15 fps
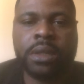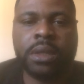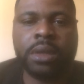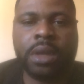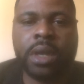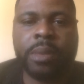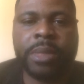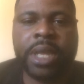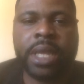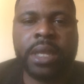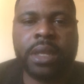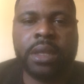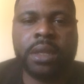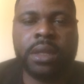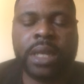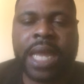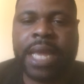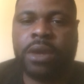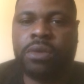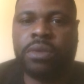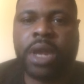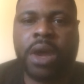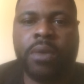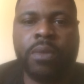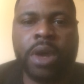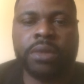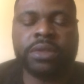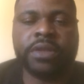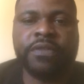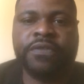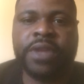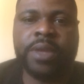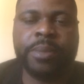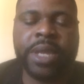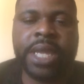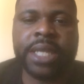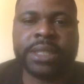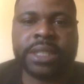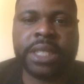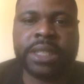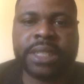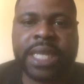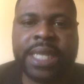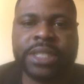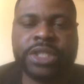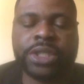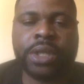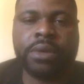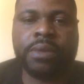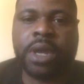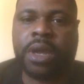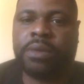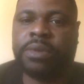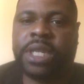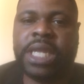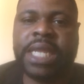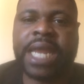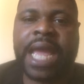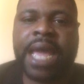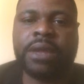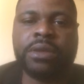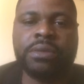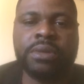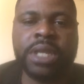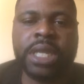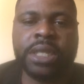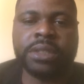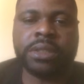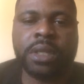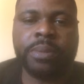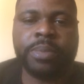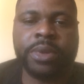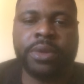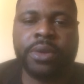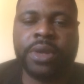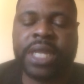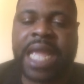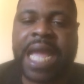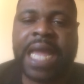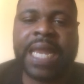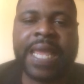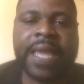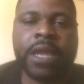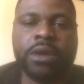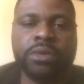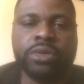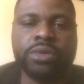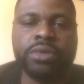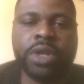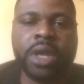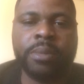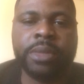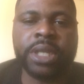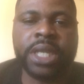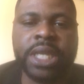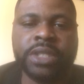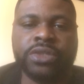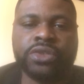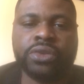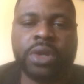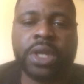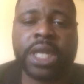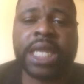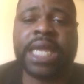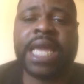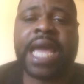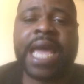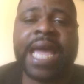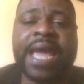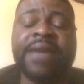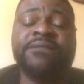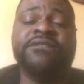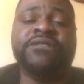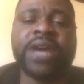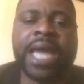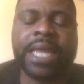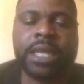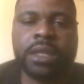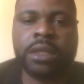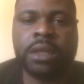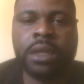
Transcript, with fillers: You know what I mean? Like, who don't want the females at they show? I don't need all you niggas up in here. Y'all ain't gonna do nothing but get drunk, get high, and fight.